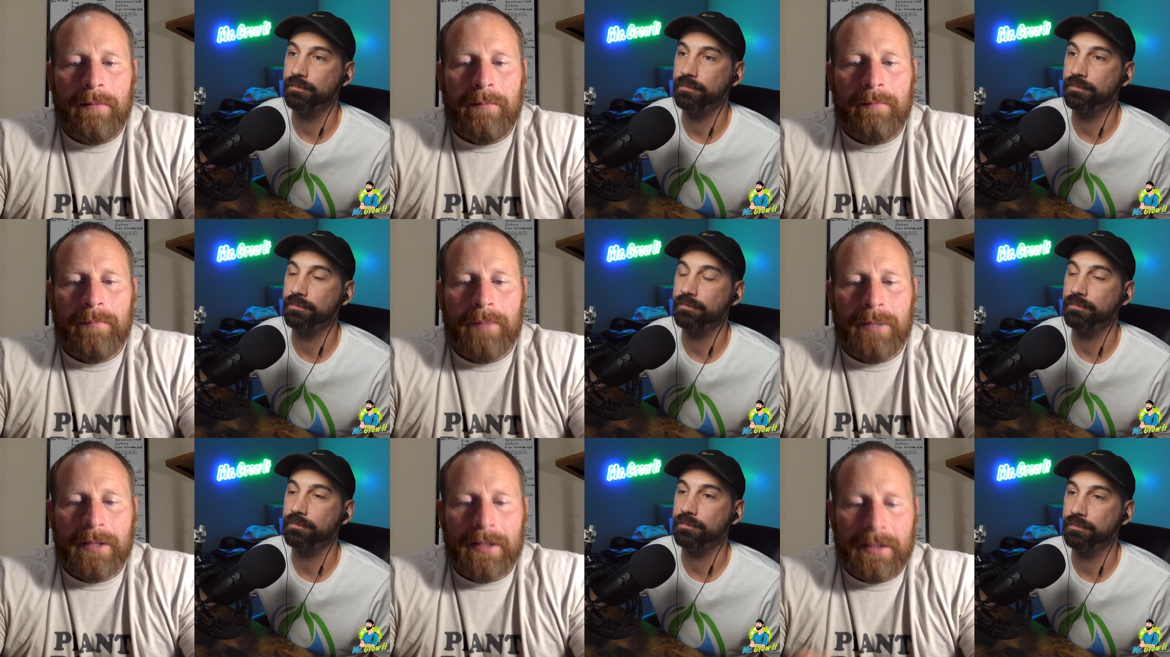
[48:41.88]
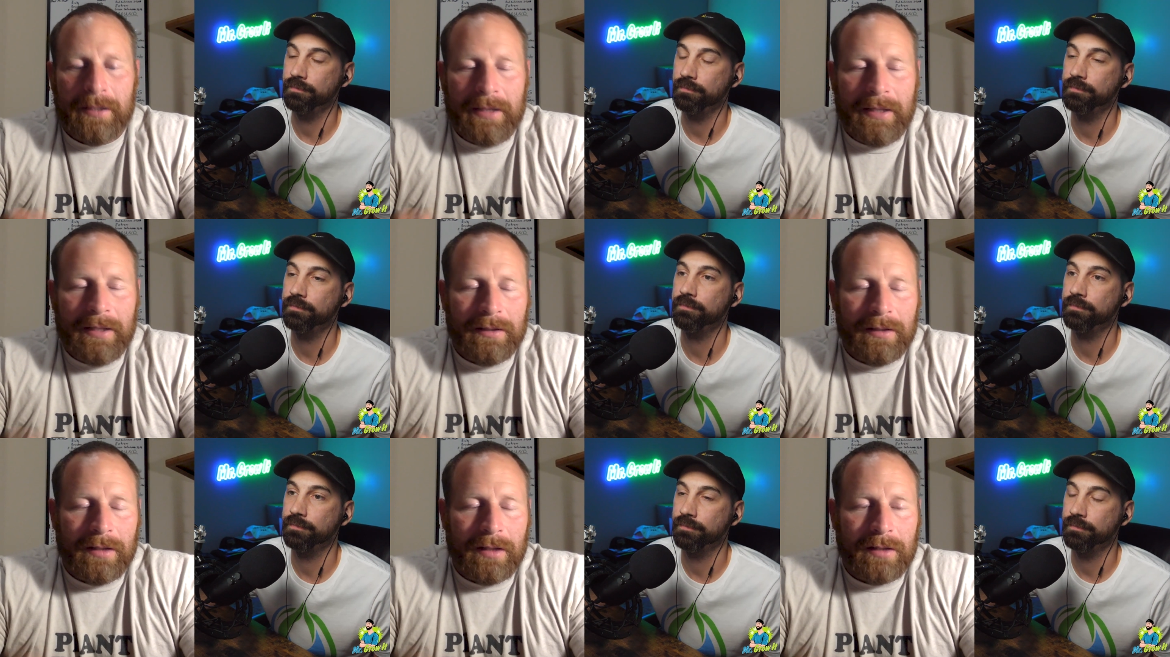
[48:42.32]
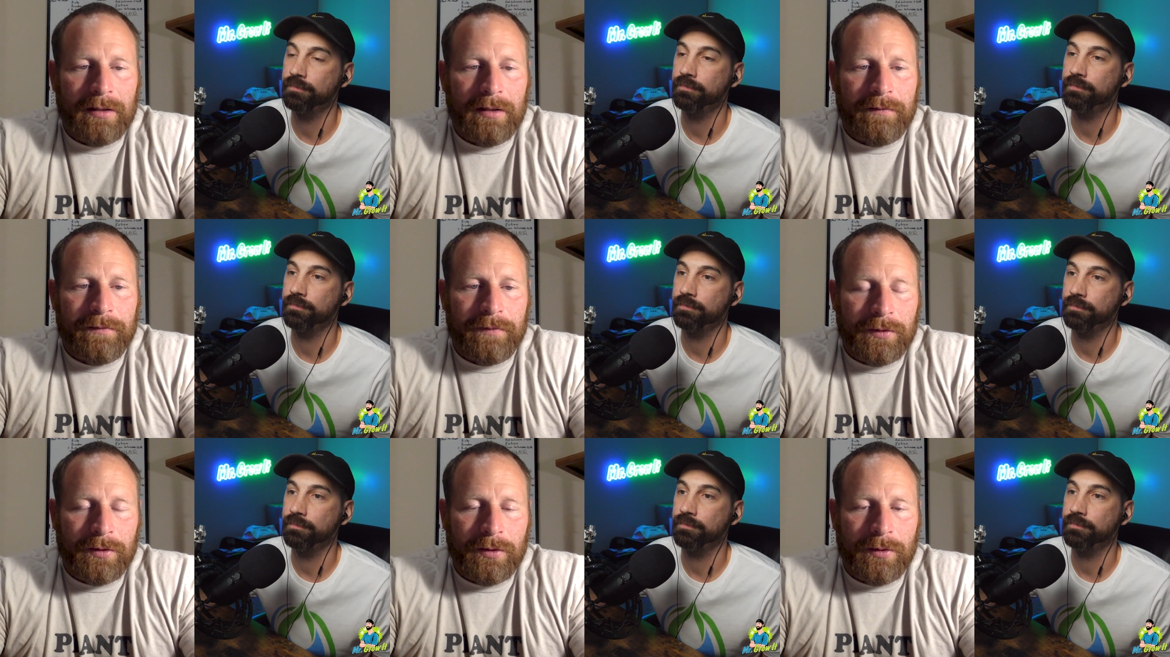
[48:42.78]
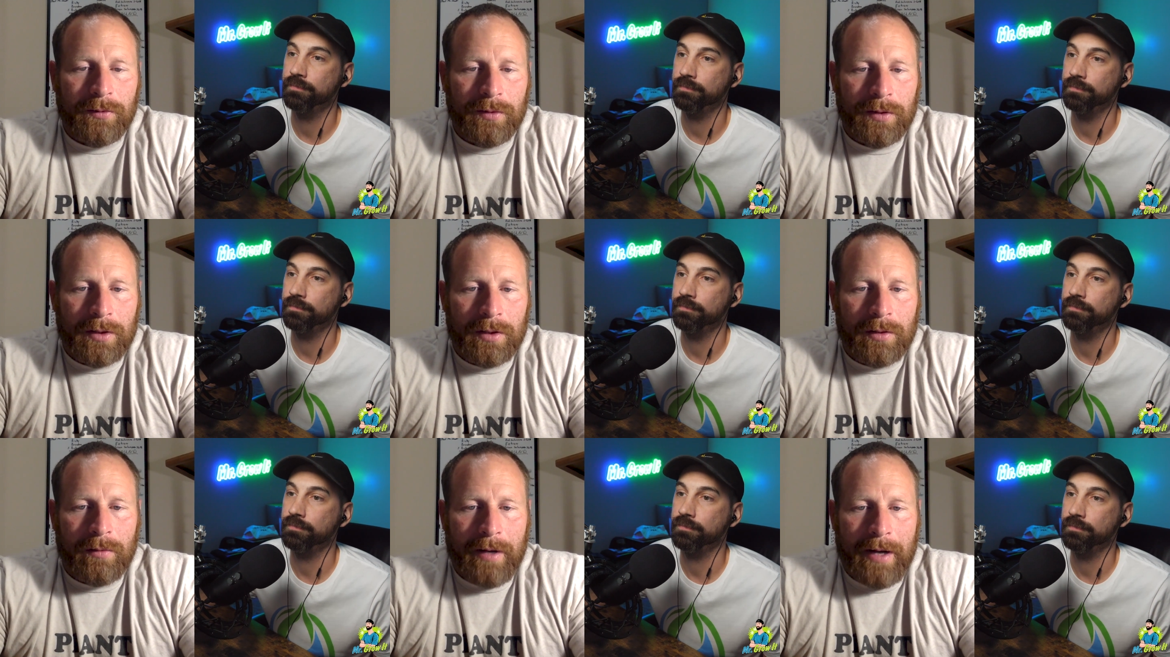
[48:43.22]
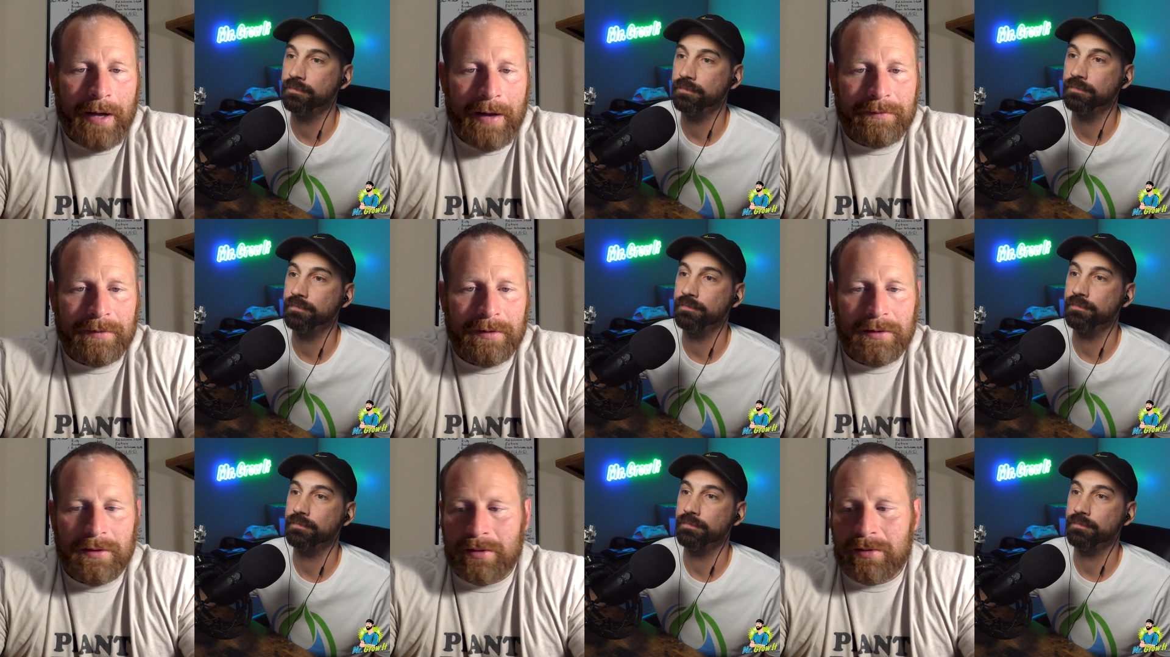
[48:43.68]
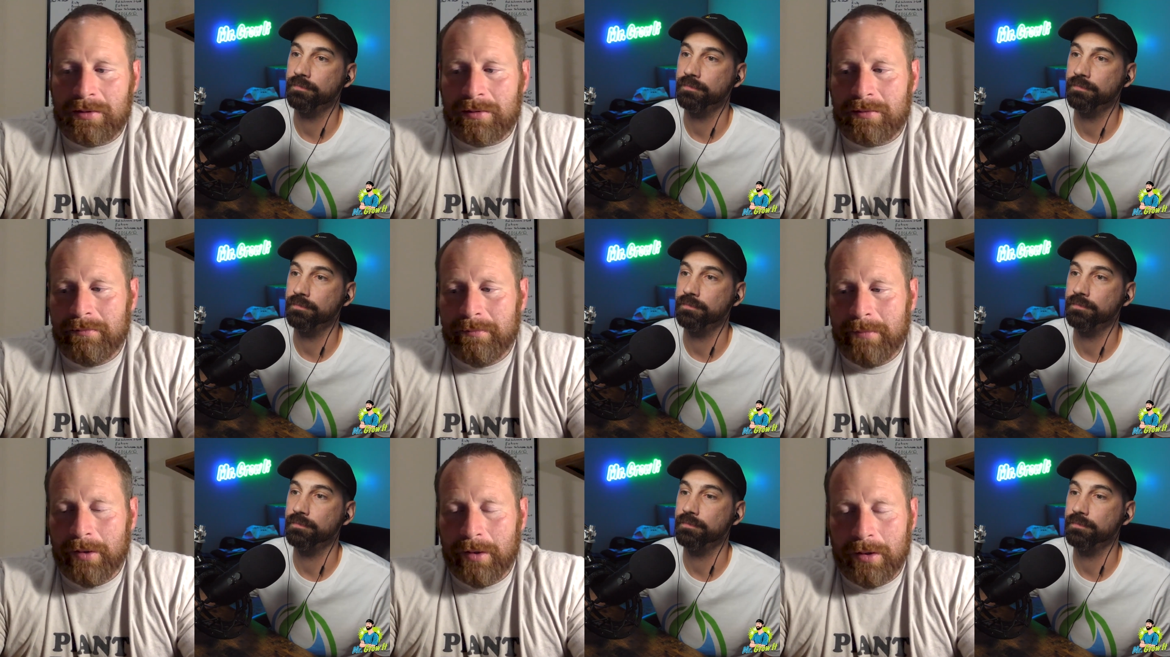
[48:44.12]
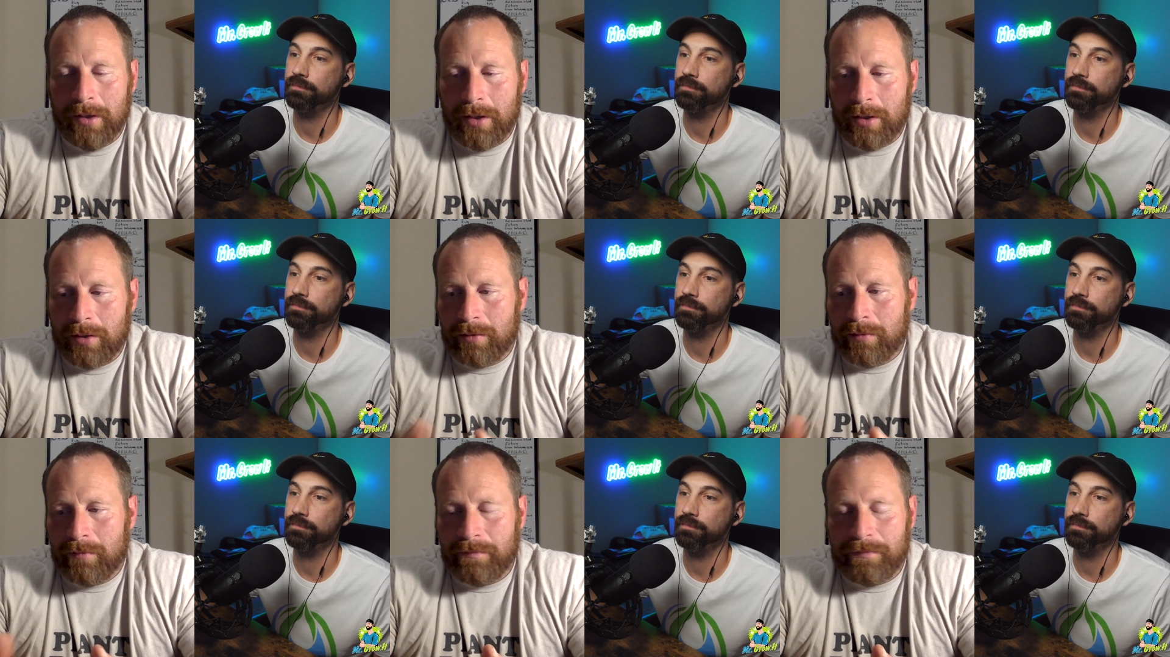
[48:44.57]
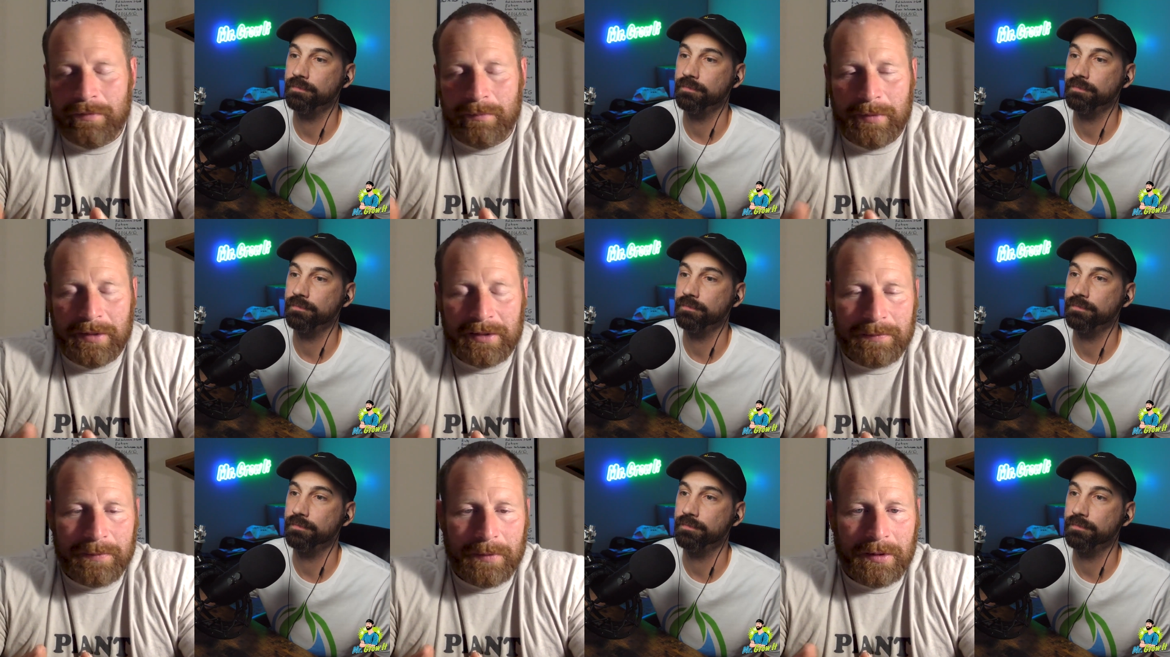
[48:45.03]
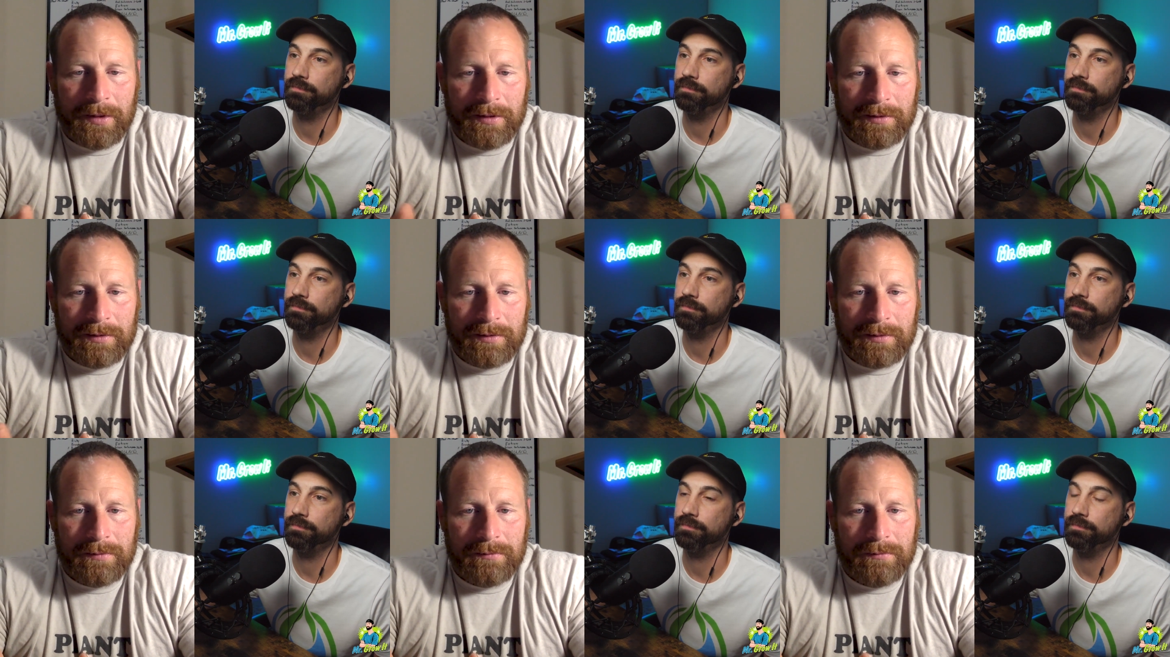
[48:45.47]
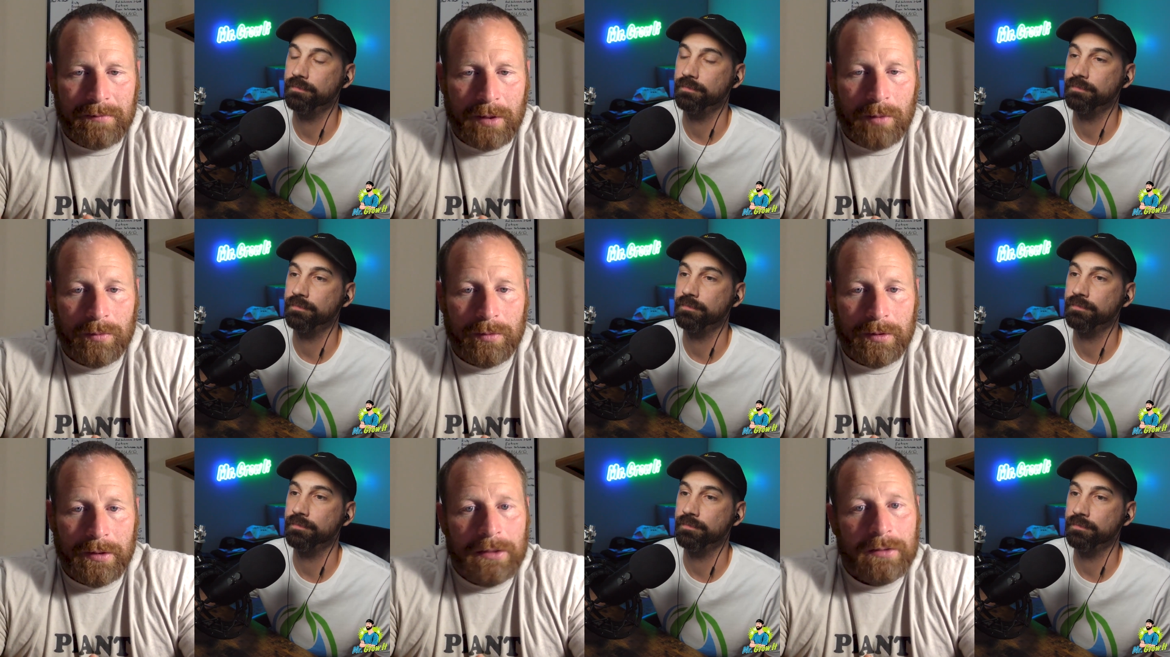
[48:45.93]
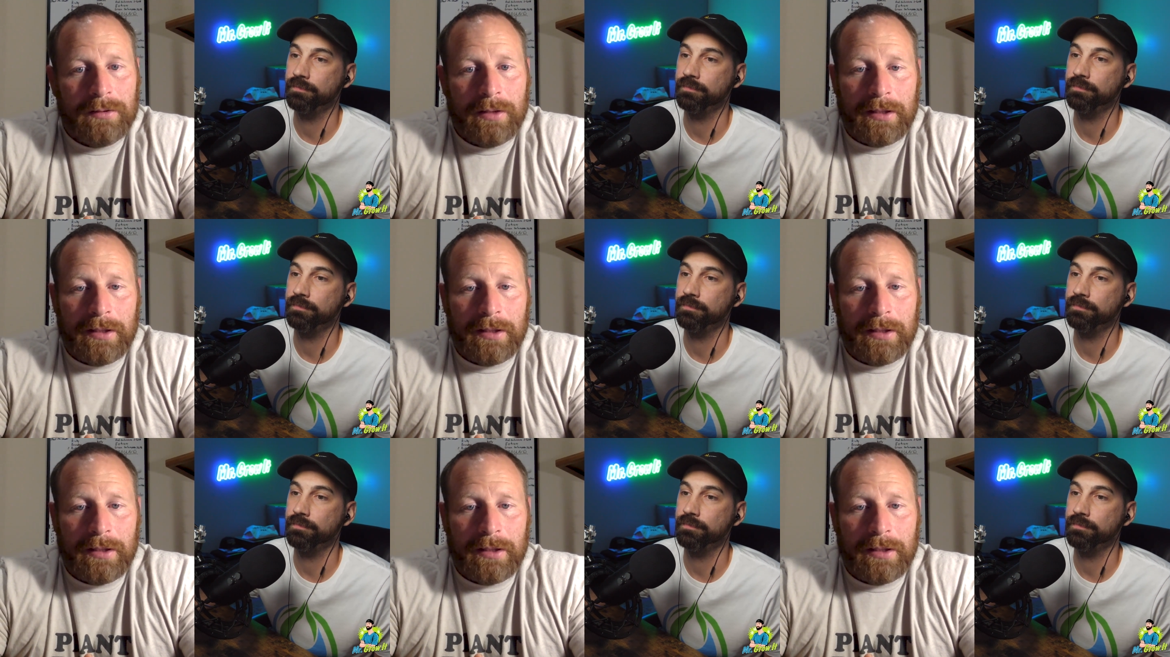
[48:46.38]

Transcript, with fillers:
Speaker 1: But again, luckily for you, you don't have to just learn from experience only.